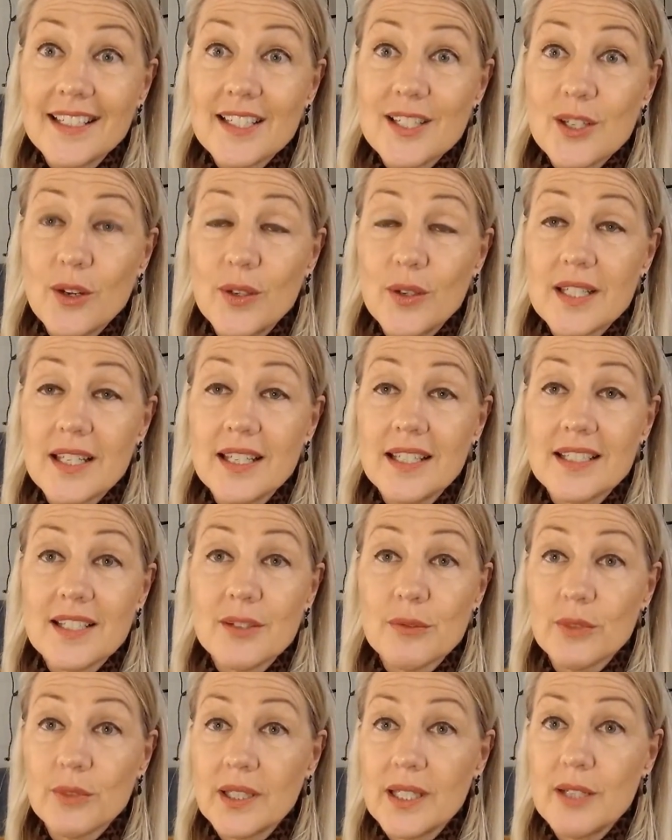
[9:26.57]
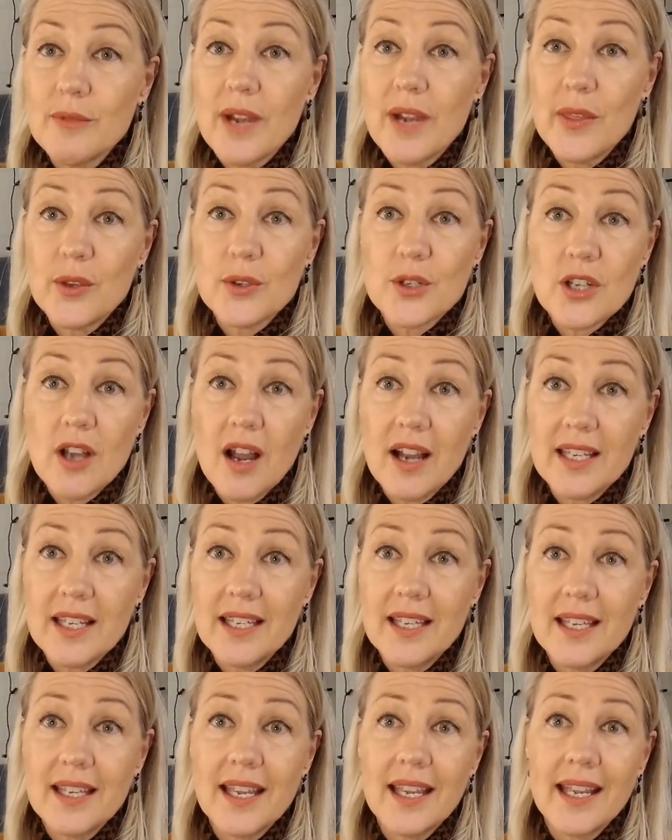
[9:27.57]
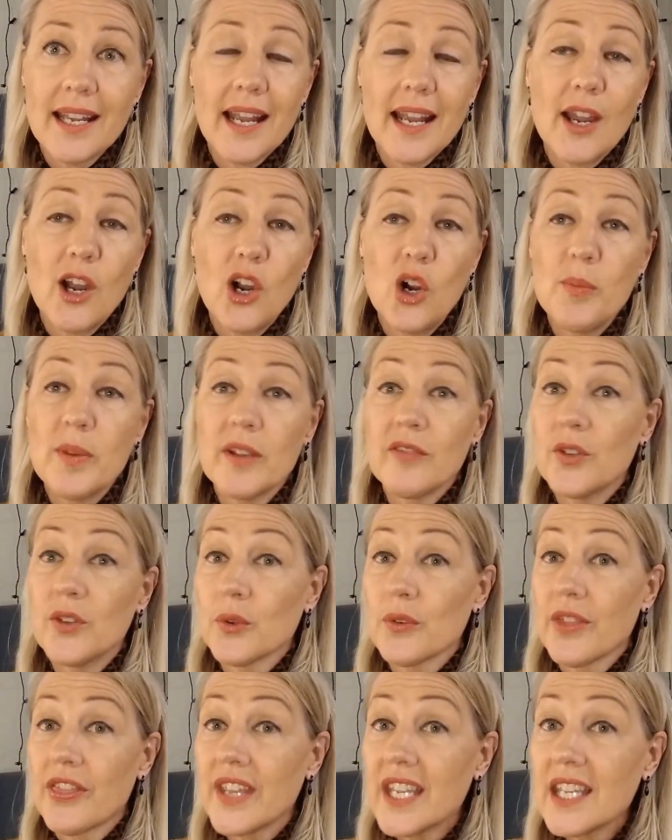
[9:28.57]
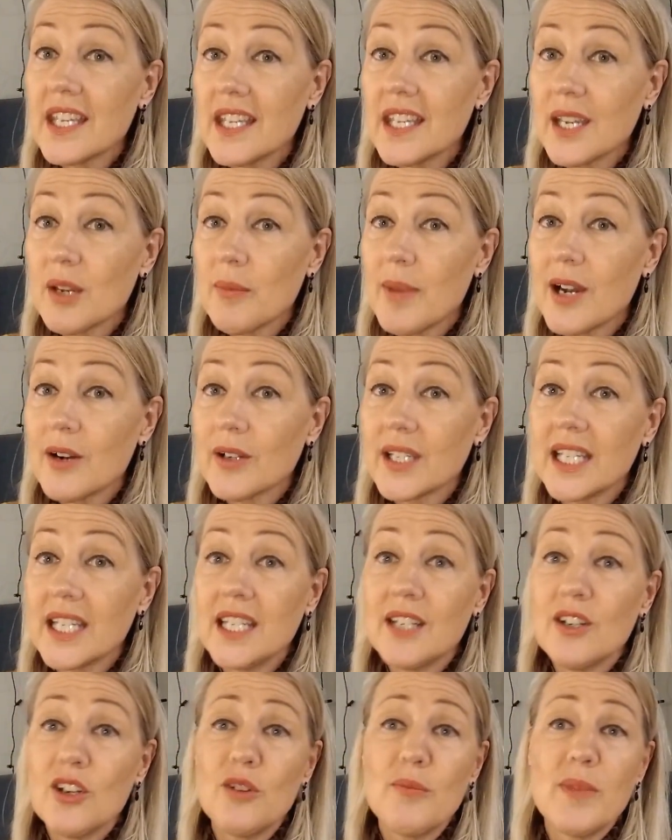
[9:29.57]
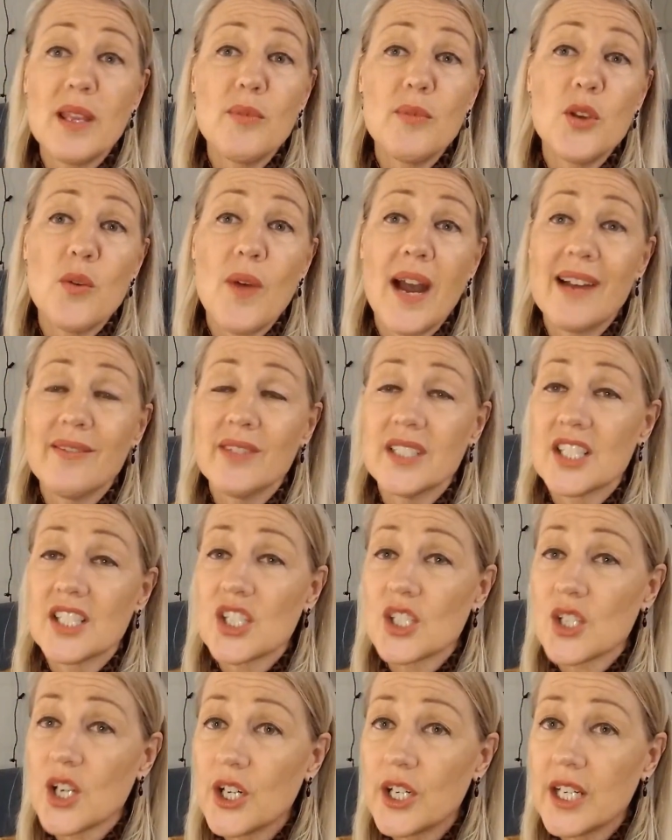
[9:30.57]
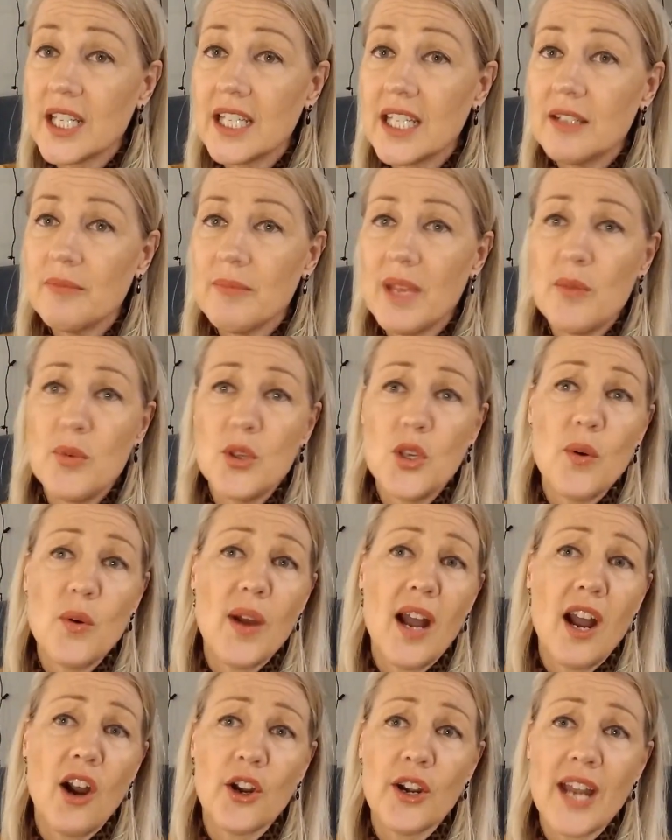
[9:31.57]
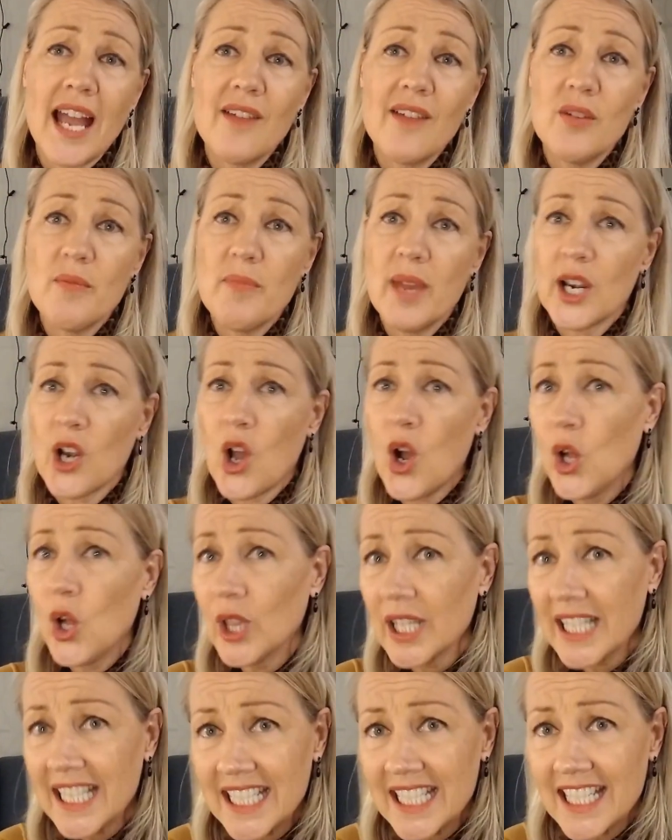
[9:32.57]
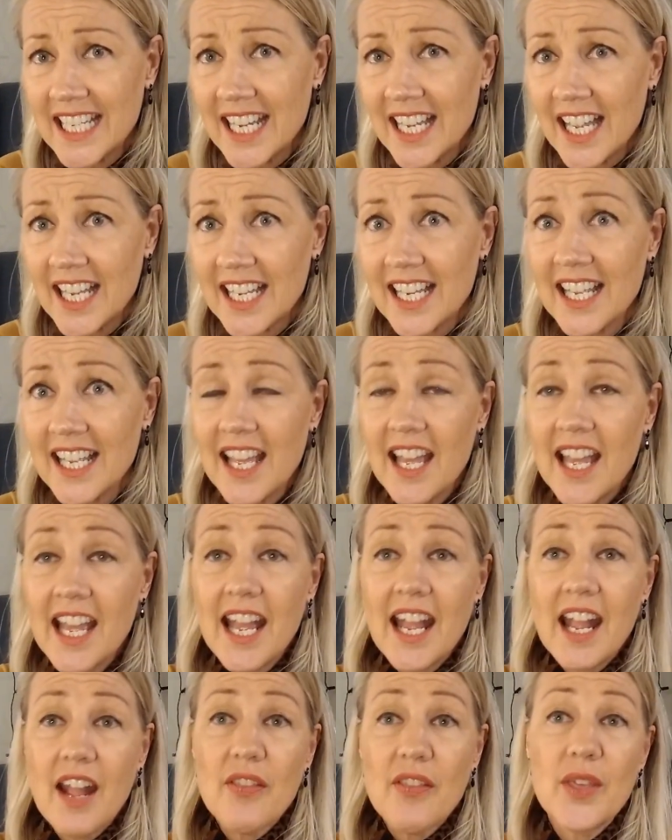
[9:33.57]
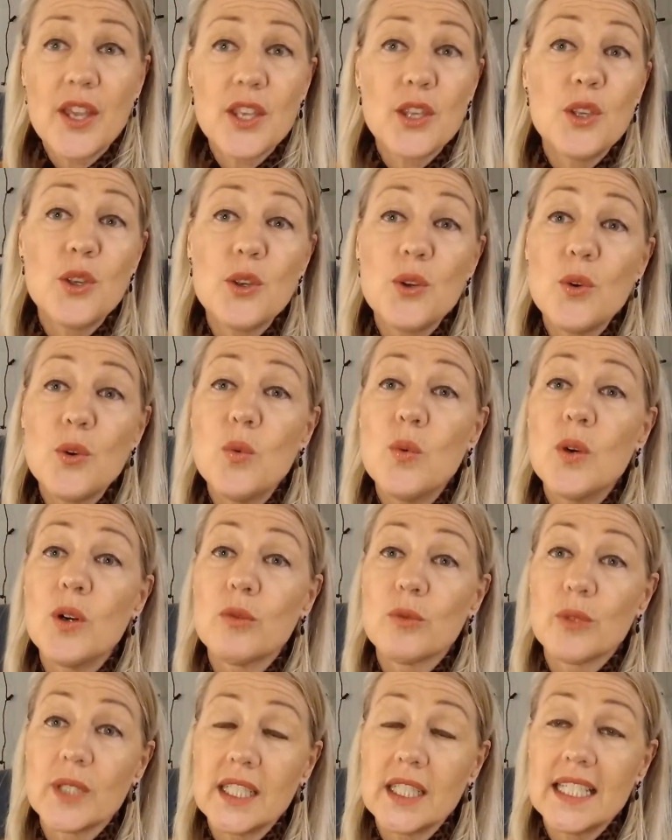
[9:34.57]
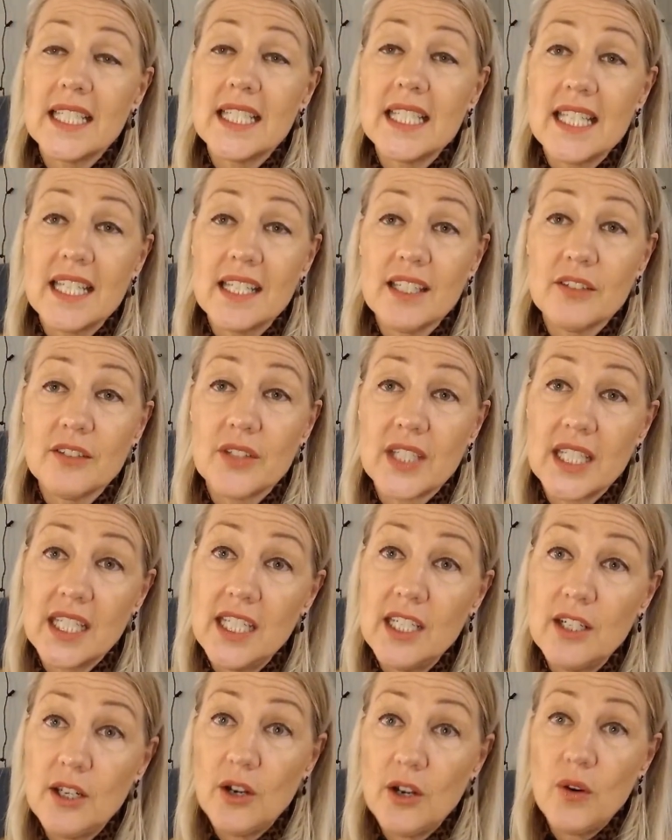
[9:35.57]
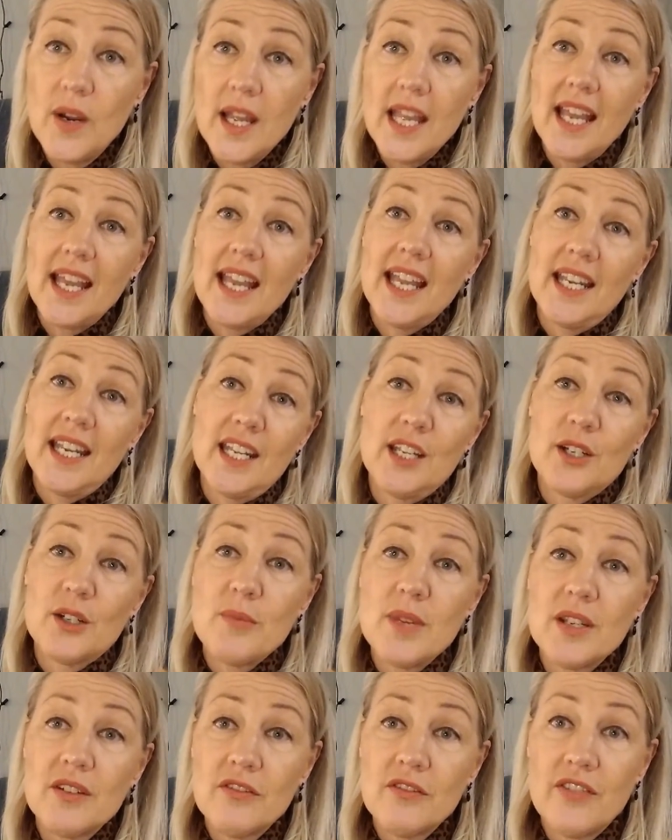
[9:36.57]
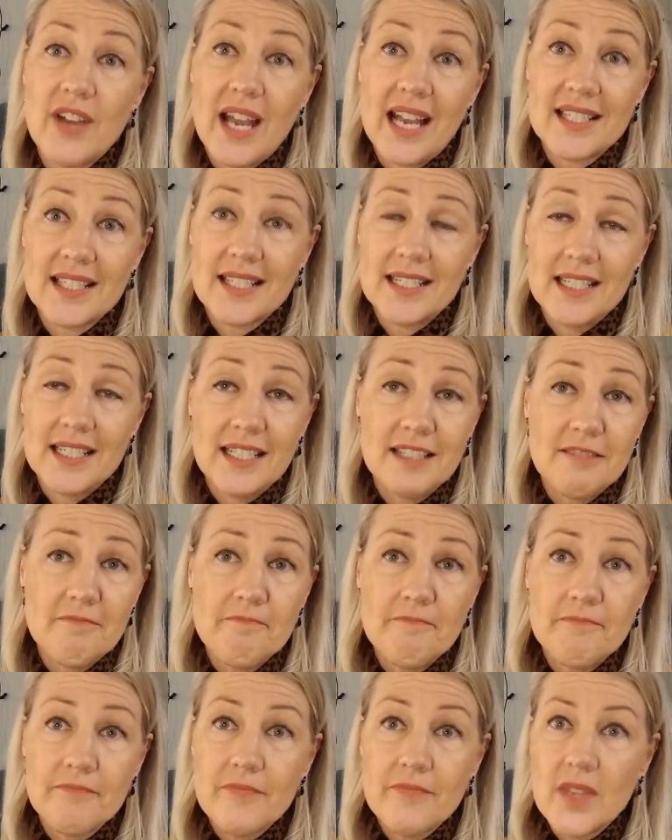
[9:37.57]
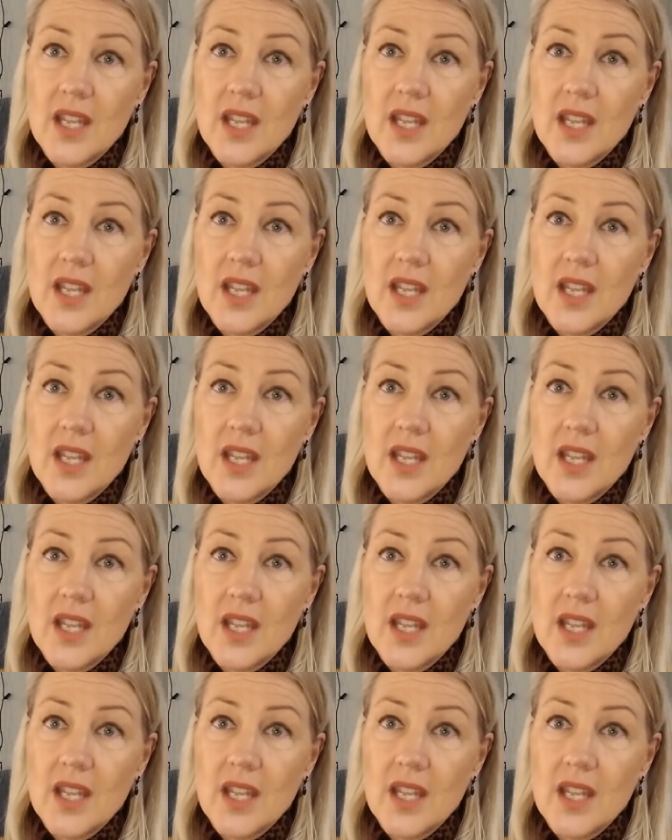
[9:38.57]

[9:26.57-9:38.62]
And so it's really rather shocking. And I hope if you're thinking about keto, maybe you haven't started, maybe you haven't been all in yet, that you will really give keto and intermittent fasting